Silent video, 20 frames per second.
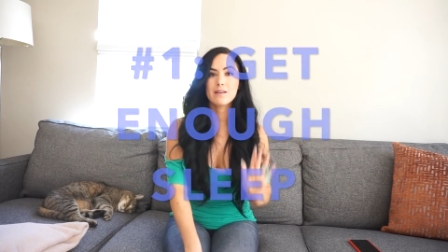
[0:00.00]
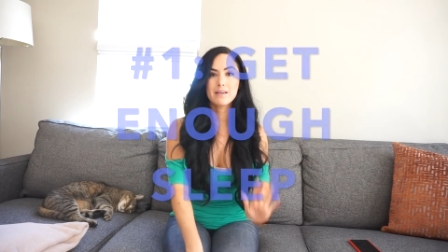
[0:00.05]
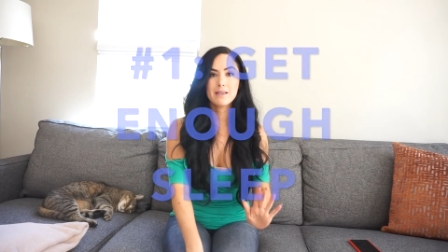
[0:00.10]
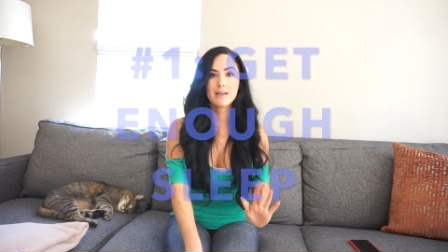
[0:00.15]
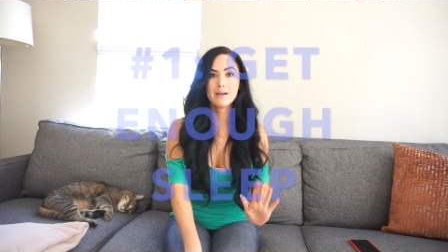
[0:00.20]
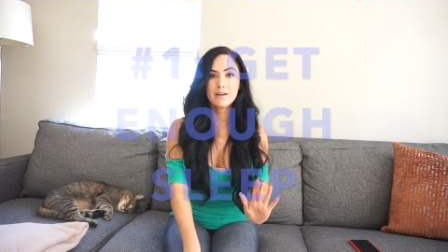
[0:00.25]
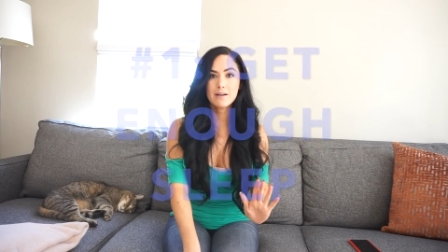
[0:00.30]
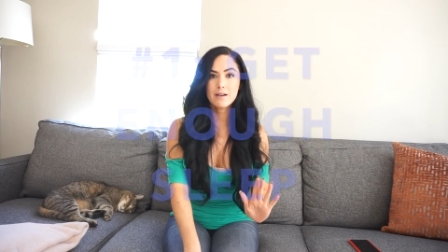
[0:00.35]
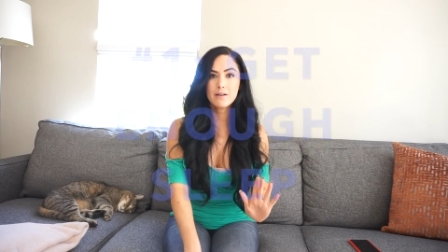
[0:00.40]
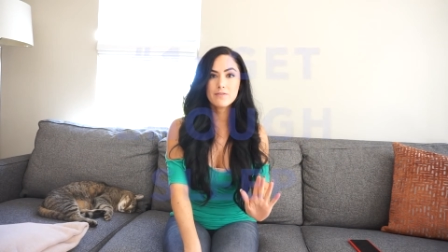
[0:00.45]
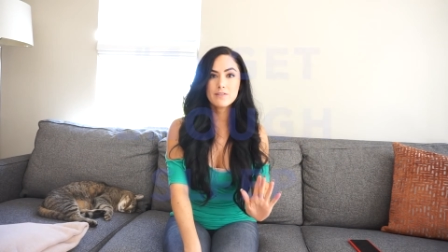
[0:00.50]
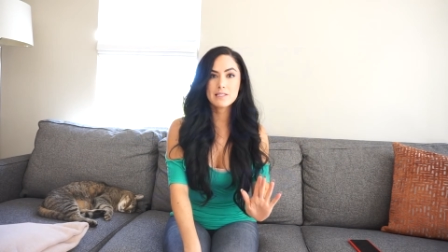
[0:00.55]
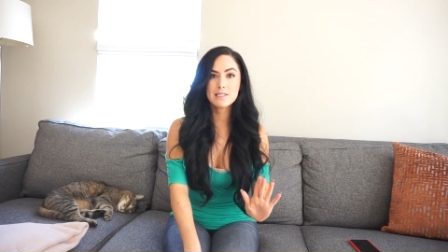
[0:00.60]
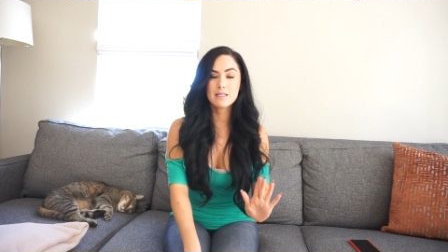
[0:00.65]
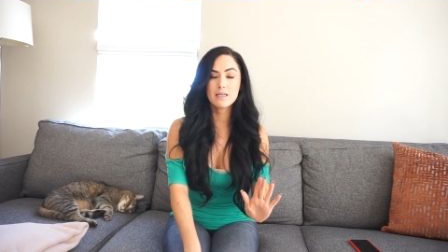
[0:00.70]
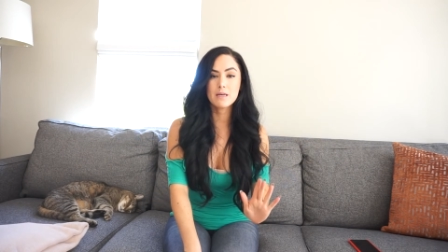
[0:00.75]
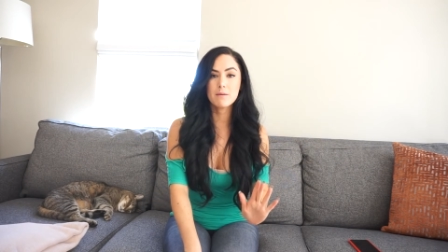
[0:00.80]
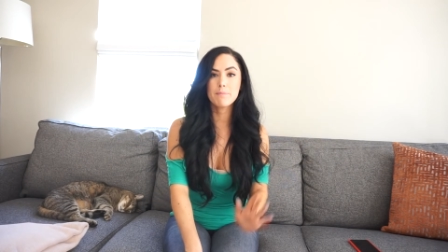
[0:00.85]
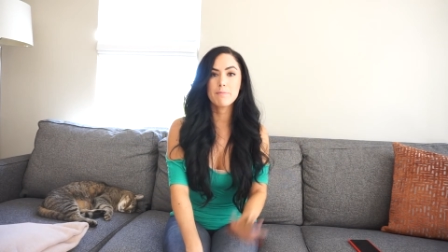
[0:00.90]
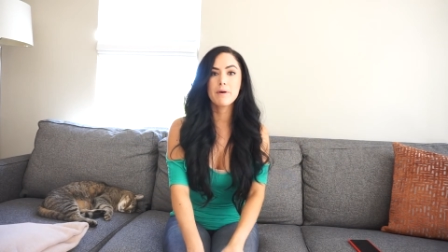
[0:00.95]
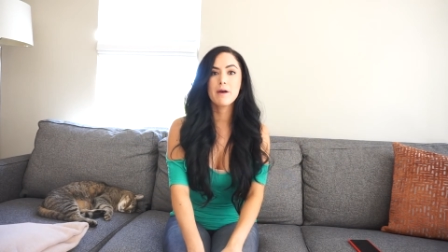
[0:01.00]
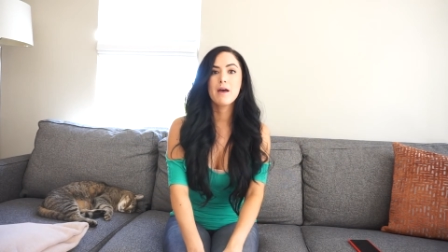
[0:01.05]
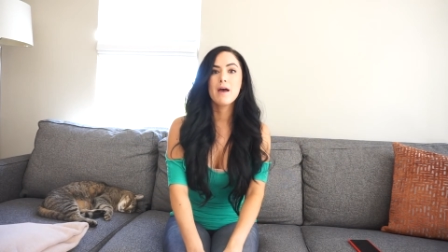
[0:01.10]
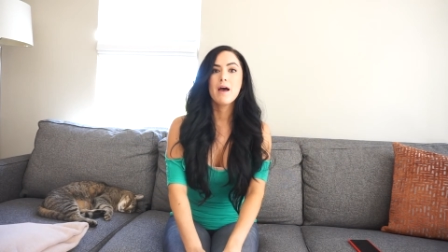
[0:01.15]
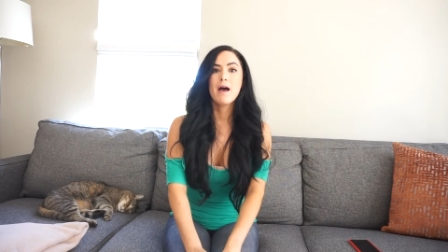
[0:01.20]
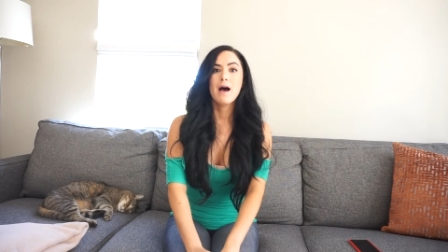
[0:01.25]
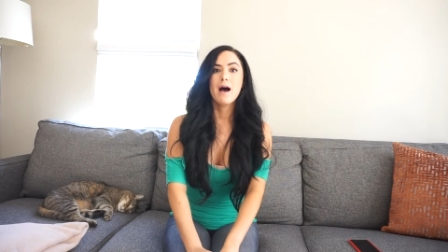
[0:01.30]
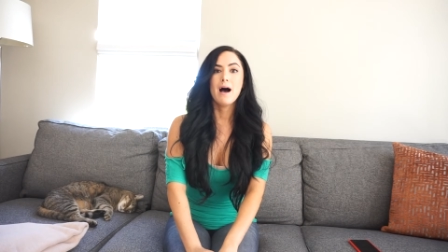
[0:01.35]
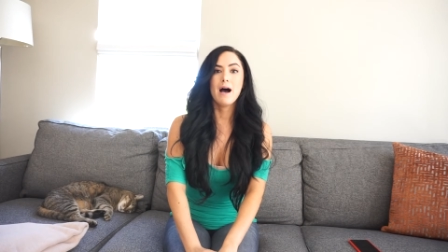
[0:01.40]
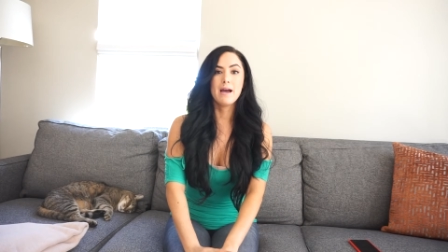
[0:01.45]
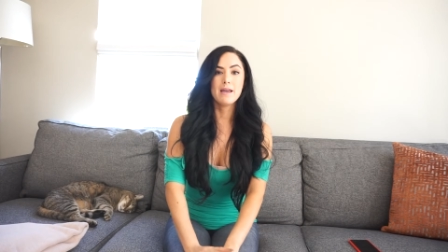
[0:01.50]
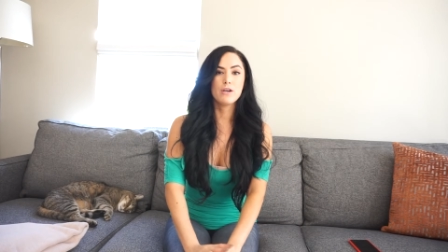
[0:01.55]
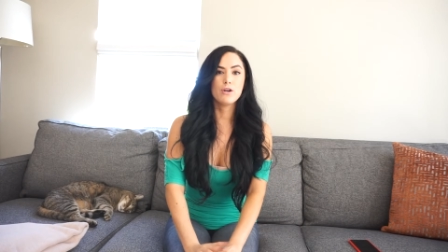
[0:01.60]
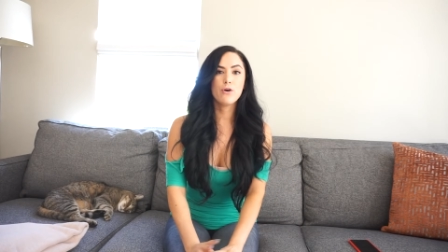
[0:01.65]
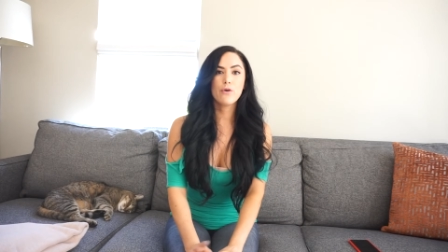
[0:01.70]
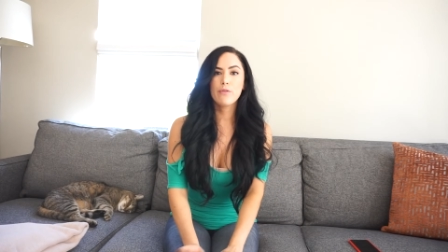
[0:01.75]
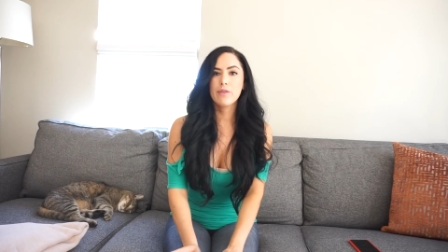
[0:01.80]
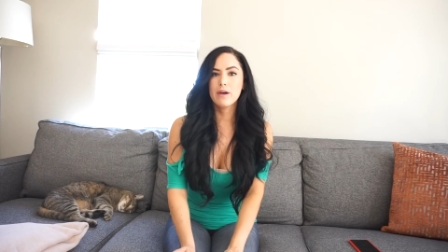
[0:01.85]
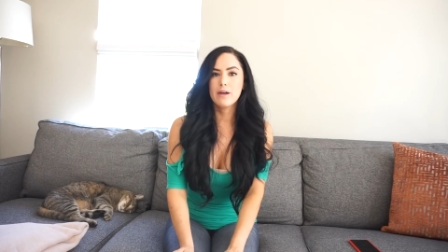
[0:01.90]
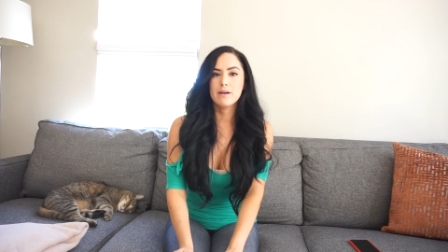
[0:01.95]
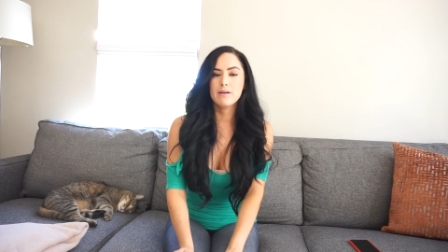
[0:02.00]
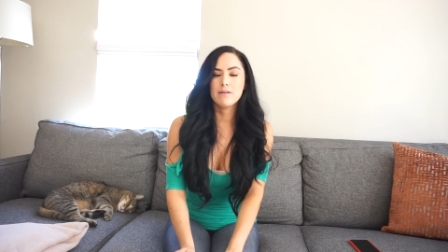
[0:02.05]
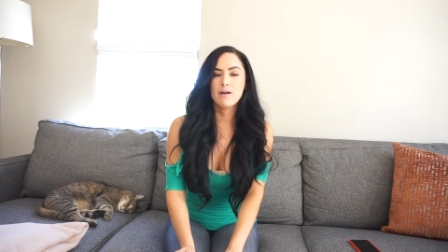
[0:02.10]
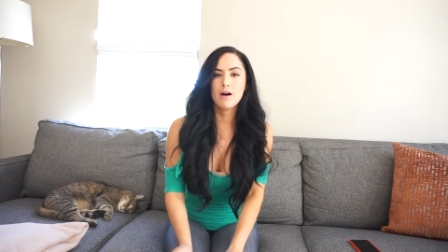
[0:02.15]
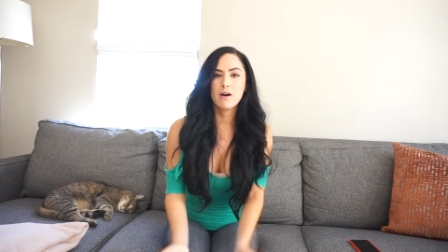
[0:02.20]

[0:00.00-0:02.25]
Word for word: get enough sleep. I know that